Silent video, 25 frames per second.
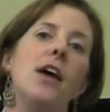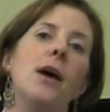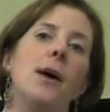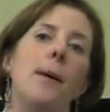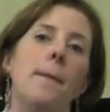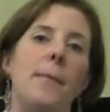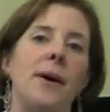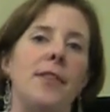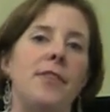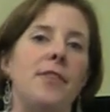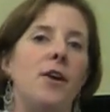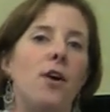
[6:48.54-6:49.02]

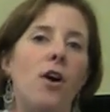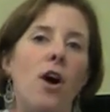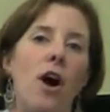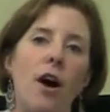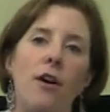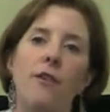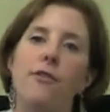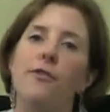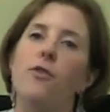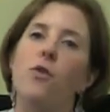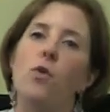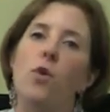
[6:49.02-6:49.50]
But there
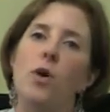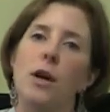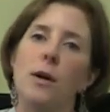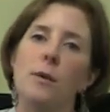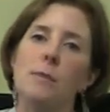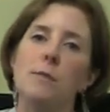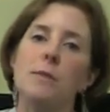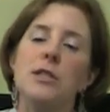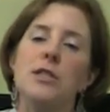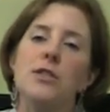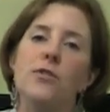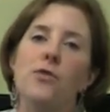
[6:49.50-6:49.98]
are
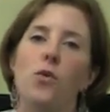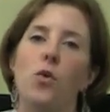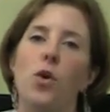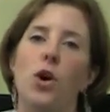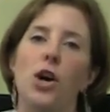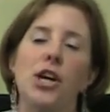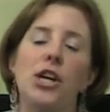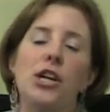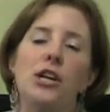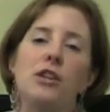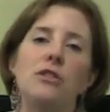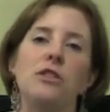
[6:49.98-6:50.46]
forms for
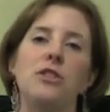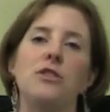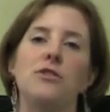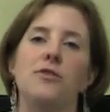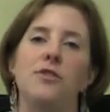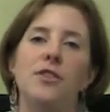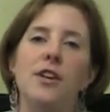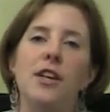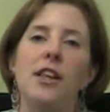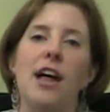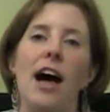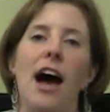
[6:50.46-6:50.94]
you to
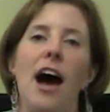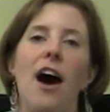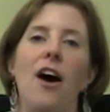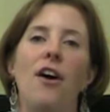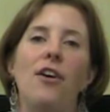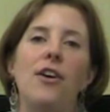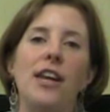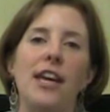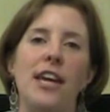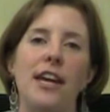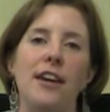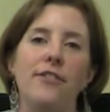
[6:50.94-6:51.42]
fill
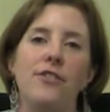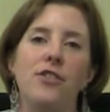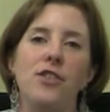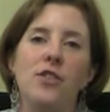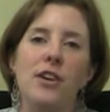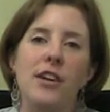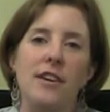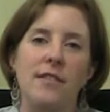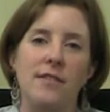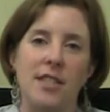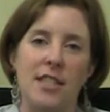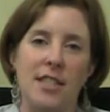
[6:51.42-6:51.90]
out if you
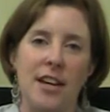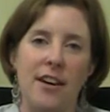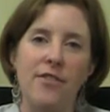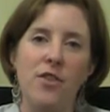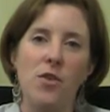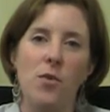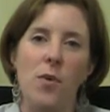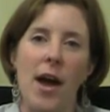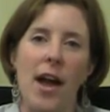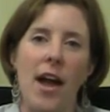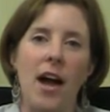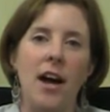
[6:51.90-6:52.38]
give stuff
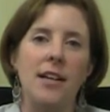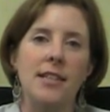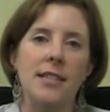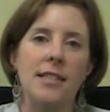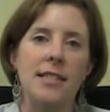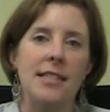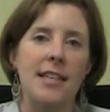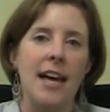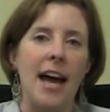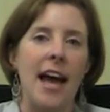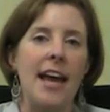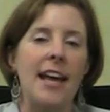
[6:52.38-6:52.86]
away on
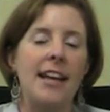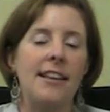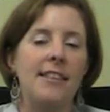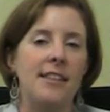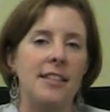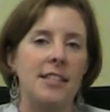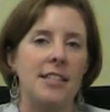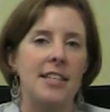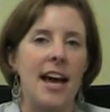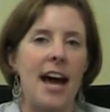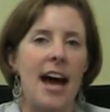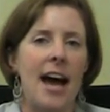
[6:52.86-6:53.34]
site. The
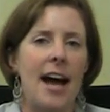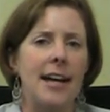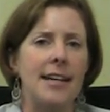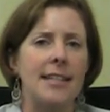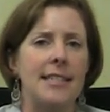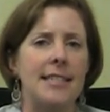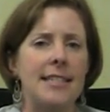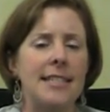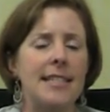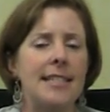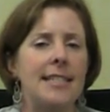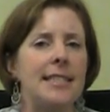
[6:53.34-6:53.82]

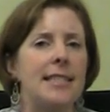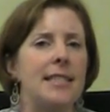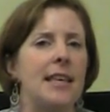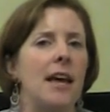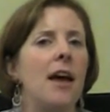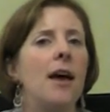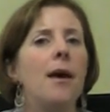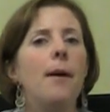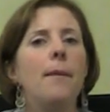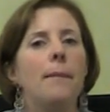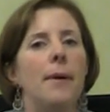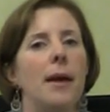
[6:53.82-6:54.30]
tax is
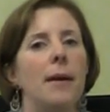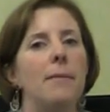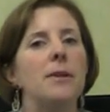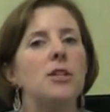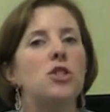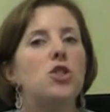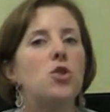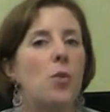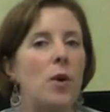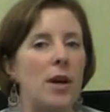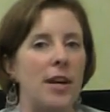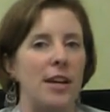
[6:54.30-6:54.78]
maybe
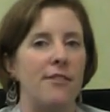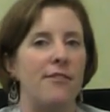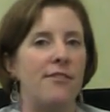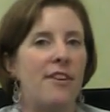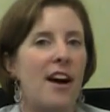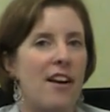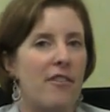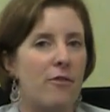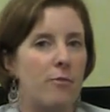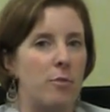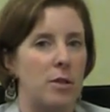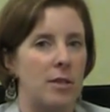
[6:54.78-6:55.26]

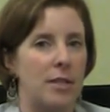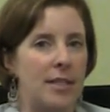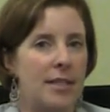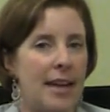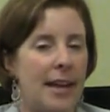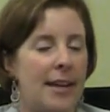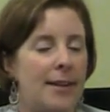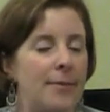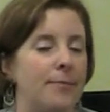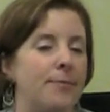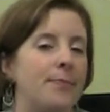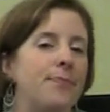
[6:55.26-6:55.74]

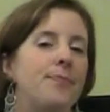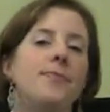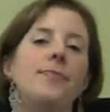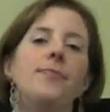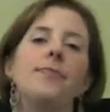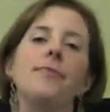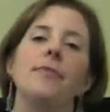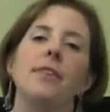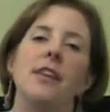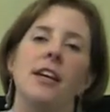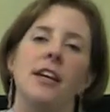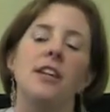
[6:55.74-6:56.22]
25%.
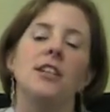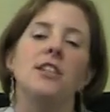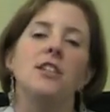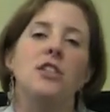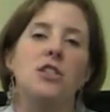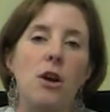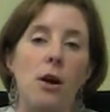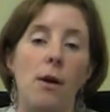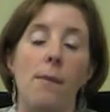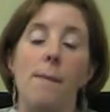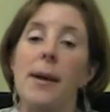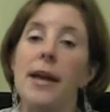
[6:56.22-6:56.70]

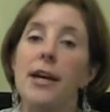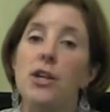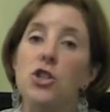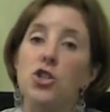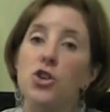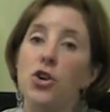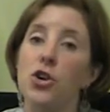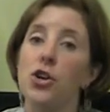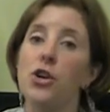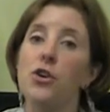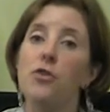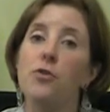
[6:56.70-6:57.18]
So make
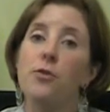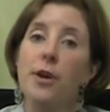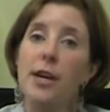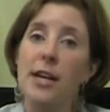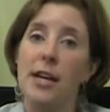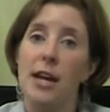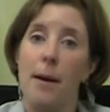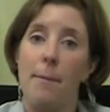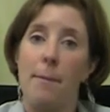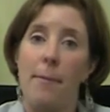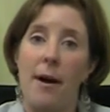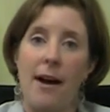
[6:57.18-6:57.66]
sure you read
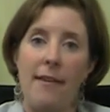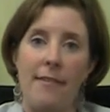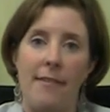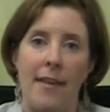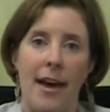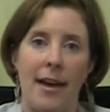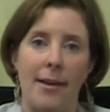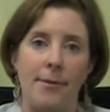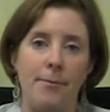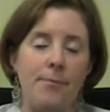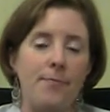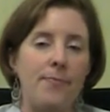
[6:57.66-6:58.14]
up on
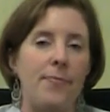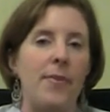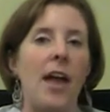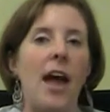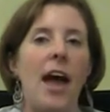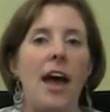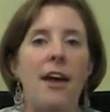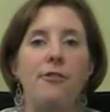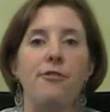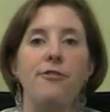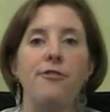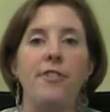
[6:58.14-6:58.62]
that.
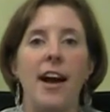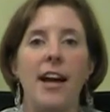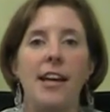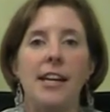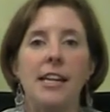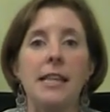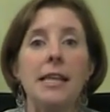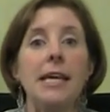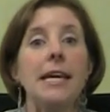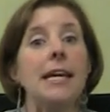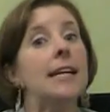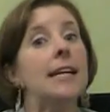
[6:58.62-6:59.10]
And finally,